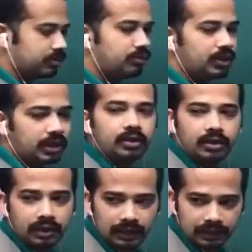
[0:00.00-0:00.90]
one more
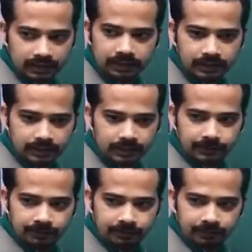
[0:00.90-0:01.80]
accurately.
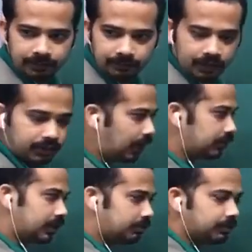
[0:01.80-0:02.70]
But you have
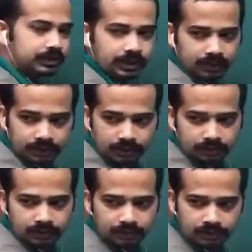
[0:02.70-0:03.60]
to compensate other
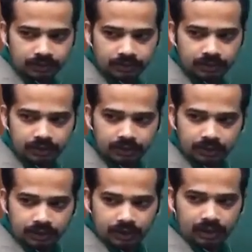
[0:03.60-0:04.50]
one.
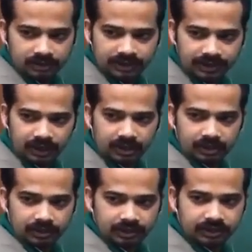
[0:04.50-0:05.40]

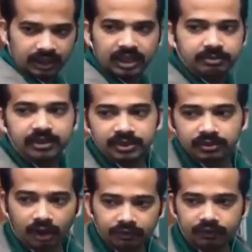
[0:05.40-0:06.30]
Here, this arrangement is
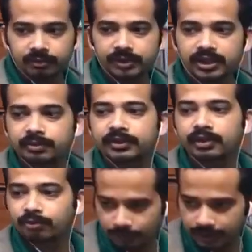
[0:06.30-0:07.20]
not for measurement
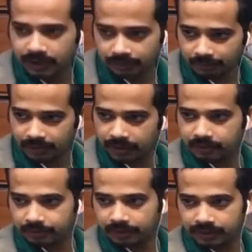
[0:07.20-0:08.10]
of momentum. Are you
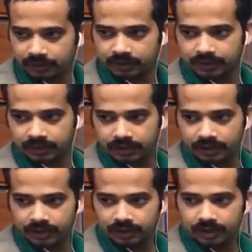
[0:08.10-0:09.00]
getting my point?
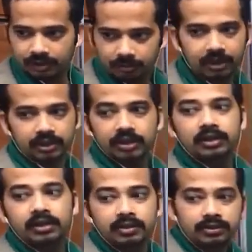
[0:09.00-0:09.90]

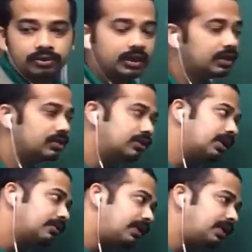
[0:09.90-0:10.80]
But you
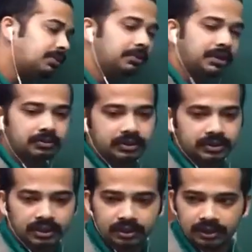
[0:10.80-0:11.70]
can find momentum
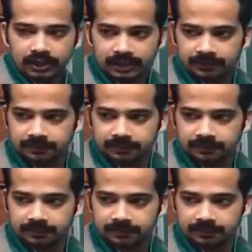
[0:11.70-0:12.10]
uncertainty.